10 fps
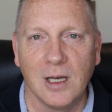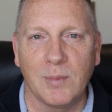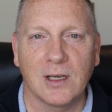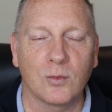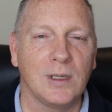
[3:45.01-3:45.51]

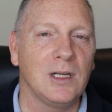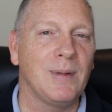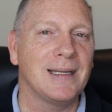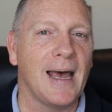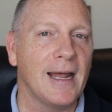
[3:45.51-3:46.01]
because we need to
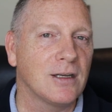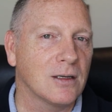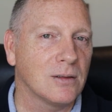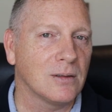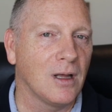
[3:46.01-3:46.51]
be
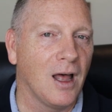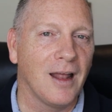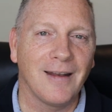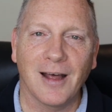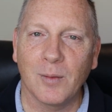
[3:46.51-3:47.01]
tactical,
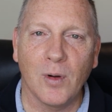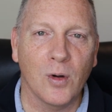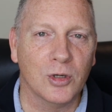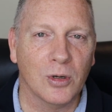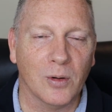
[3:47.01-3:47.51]
not
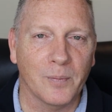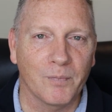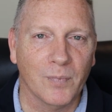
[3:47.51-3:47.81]
emotional.